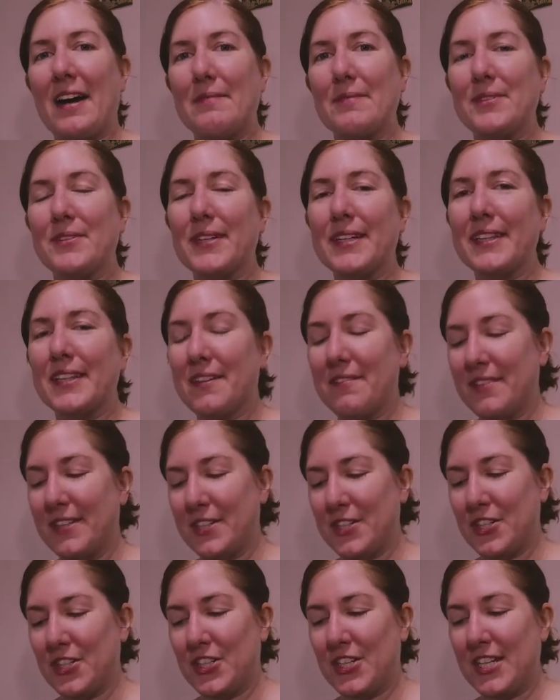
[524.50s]
So I love
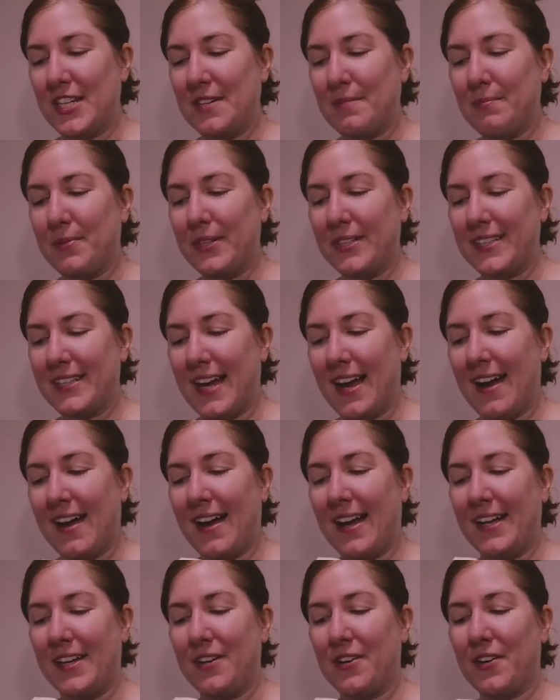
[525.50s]
that she puts
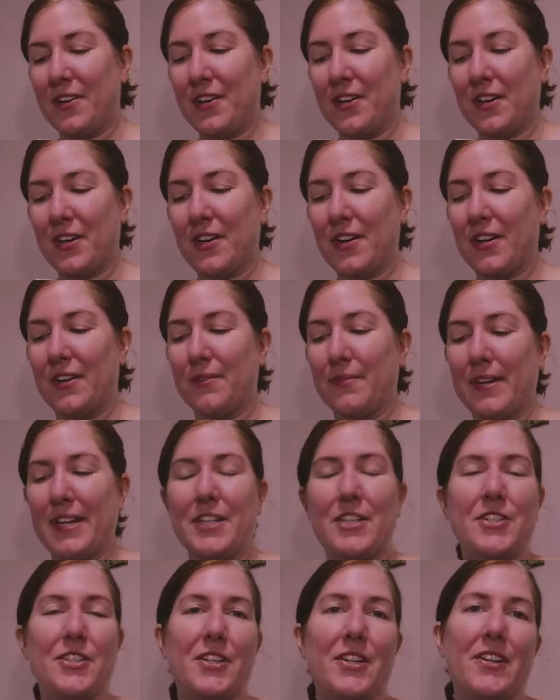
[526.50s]
on her
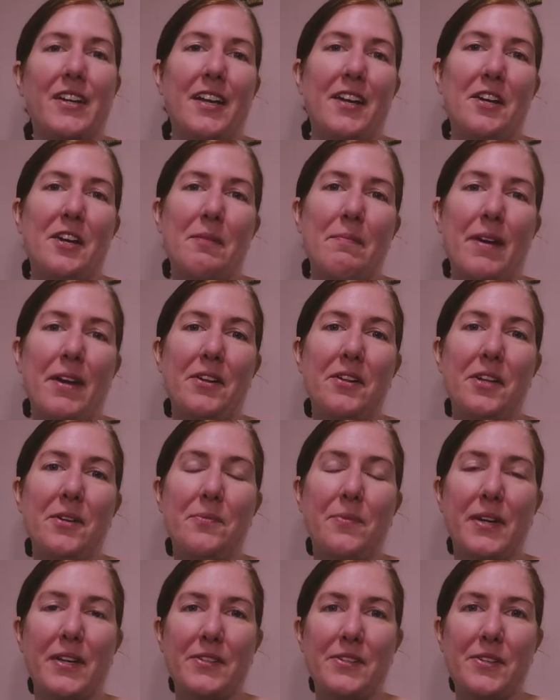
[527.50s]
race shirt and her medal
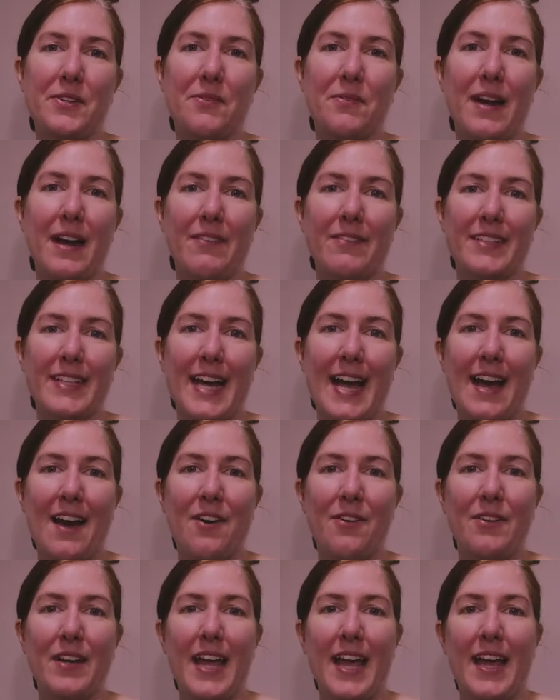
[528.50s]
and wears it around
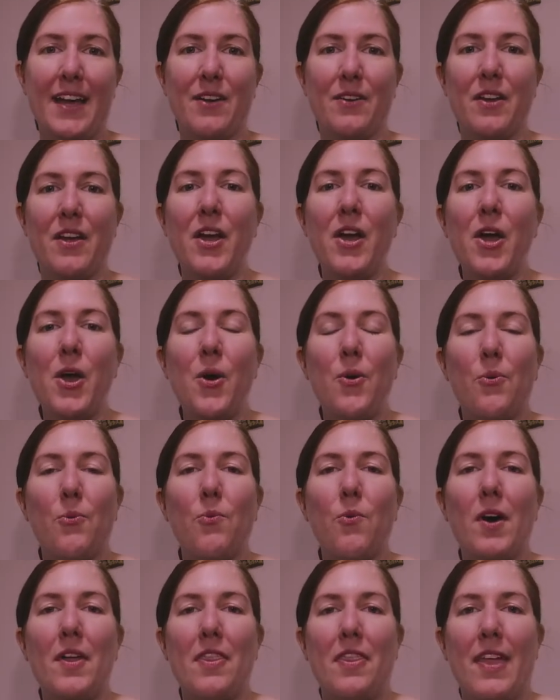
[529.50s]
town, and
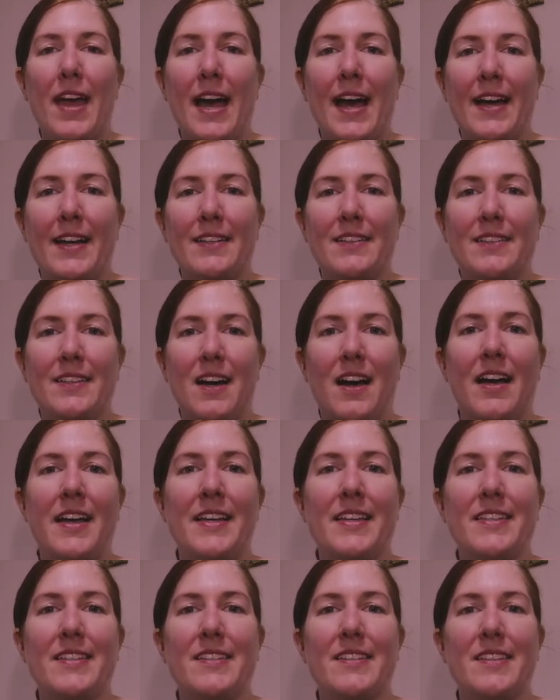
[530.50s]
what that
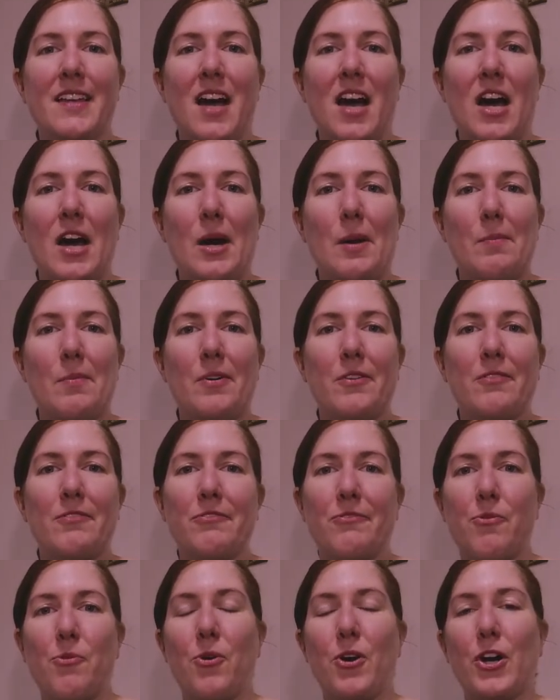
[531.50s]
does
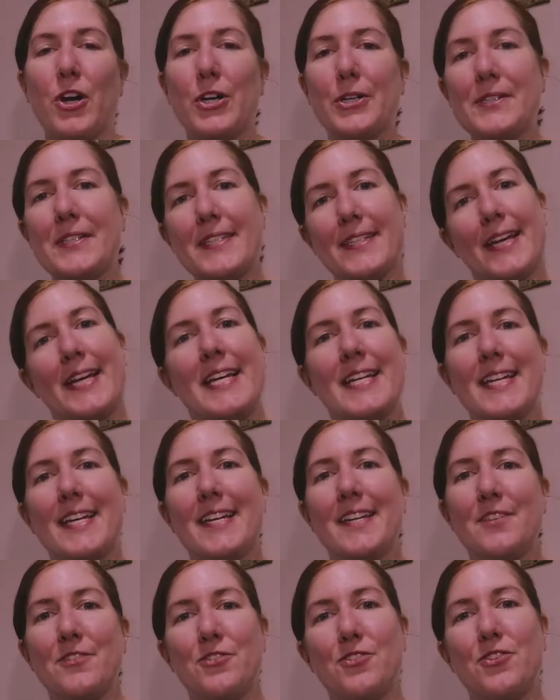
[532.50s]
for her
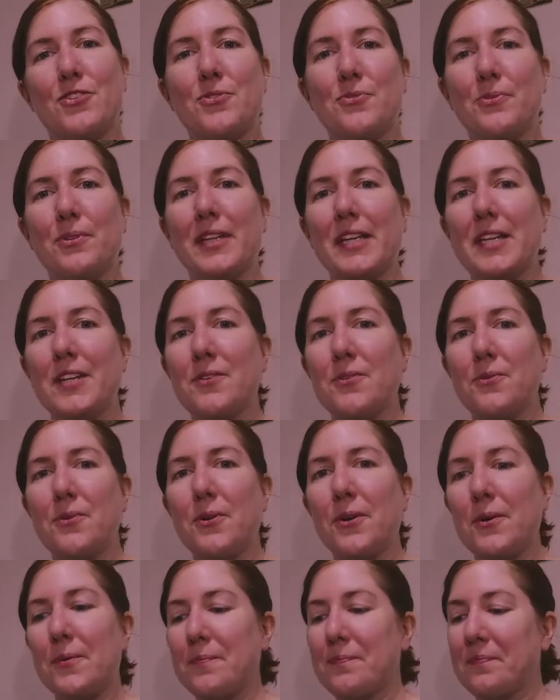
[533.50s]
psyche is just really
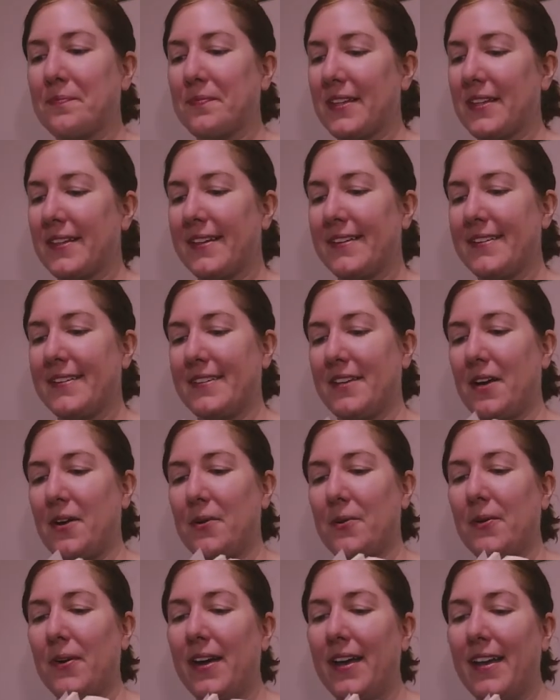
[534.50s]
cool.
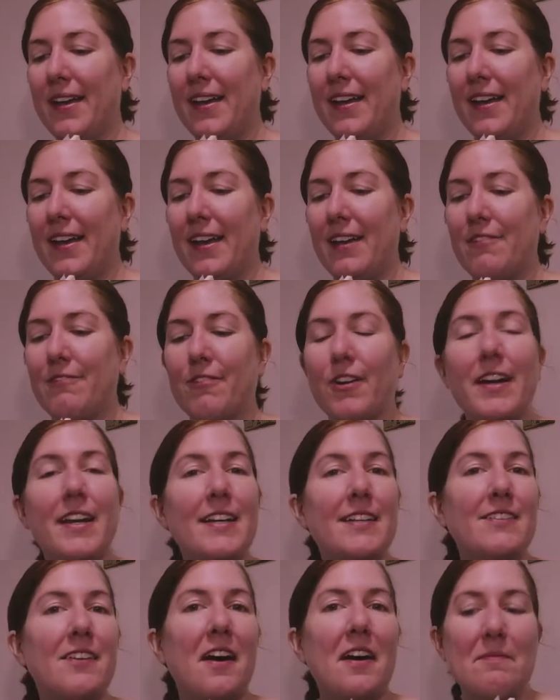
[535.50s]
So if
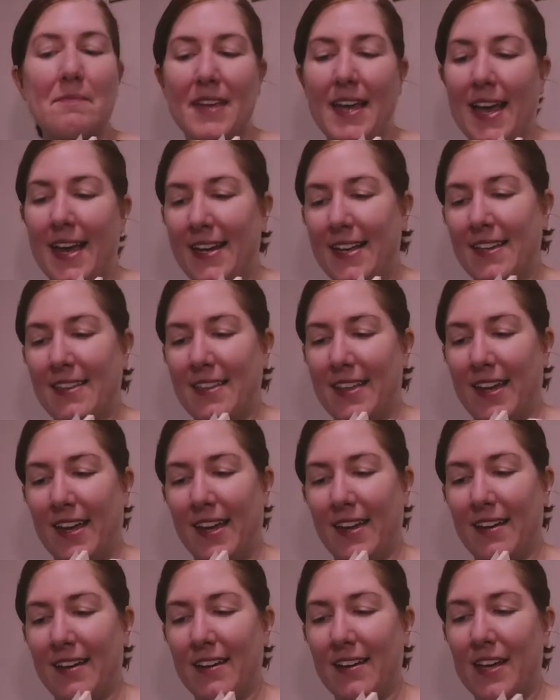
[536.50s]
running taught me
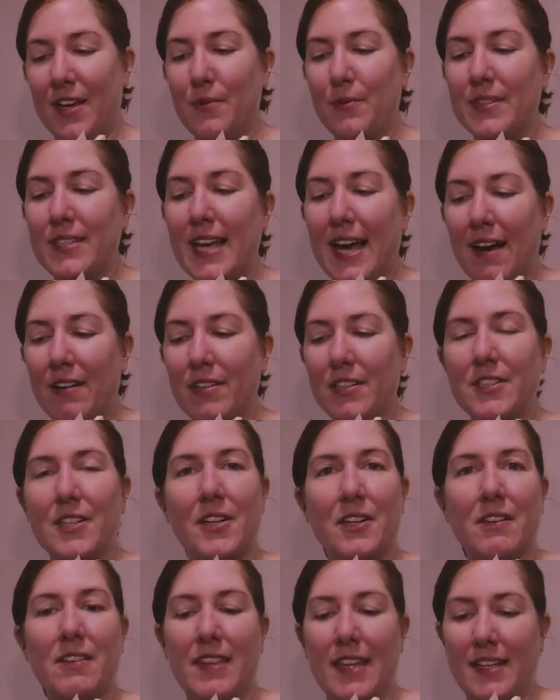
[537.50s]
anything, it was how to
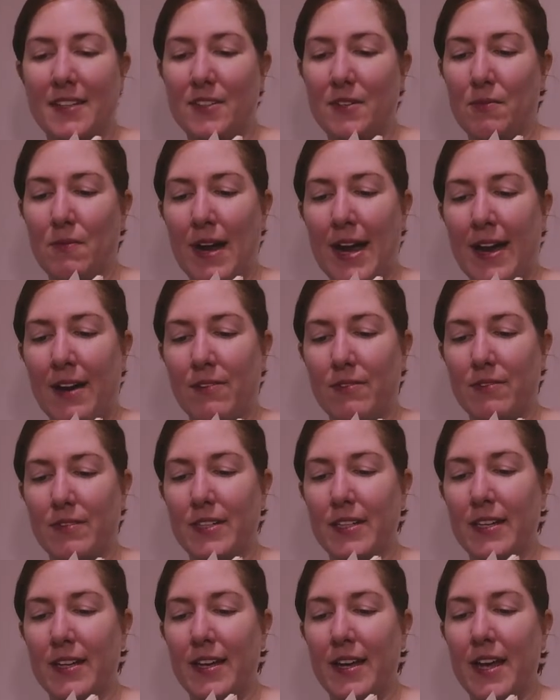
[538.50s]
turn things around.
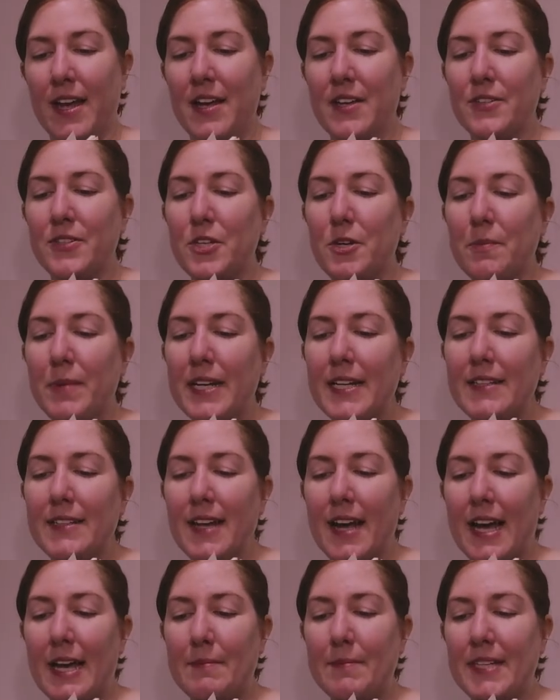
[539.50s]
So many
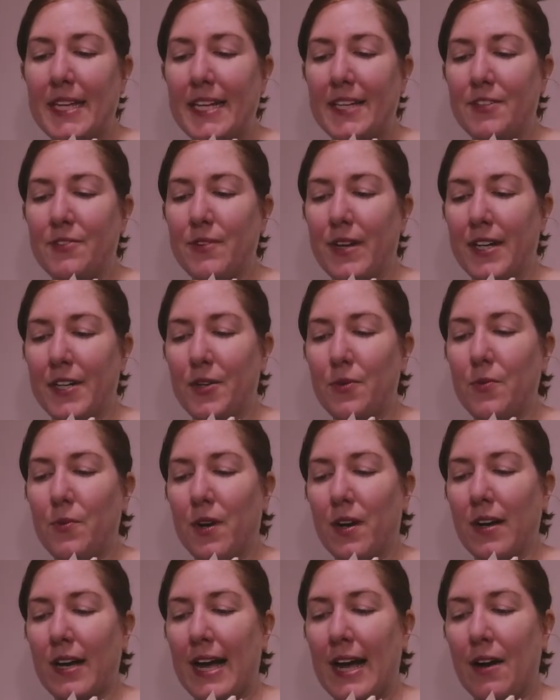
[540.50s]
times I had dreaded a
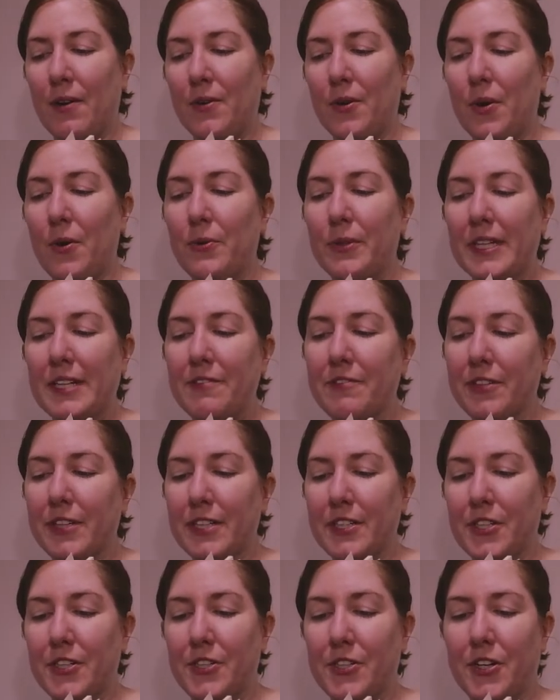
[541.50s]
workout only for
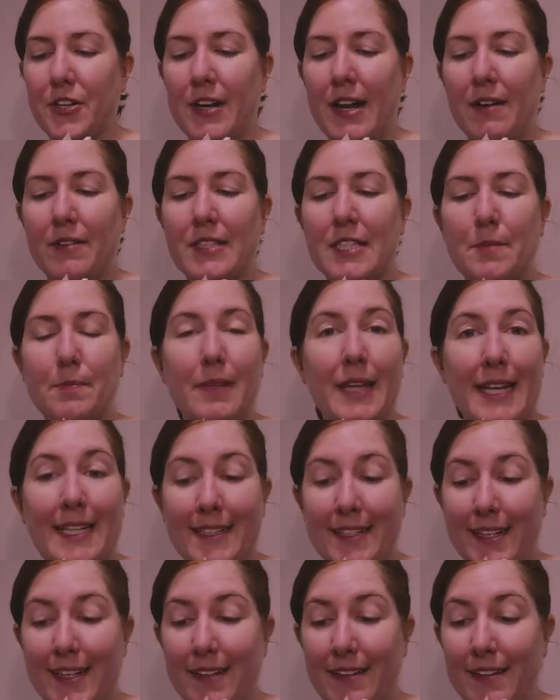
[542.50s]
it to turn out
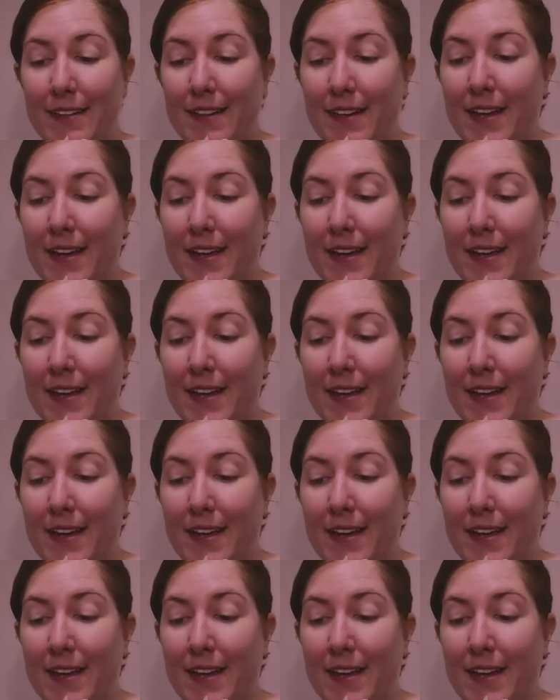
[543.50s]
splendid.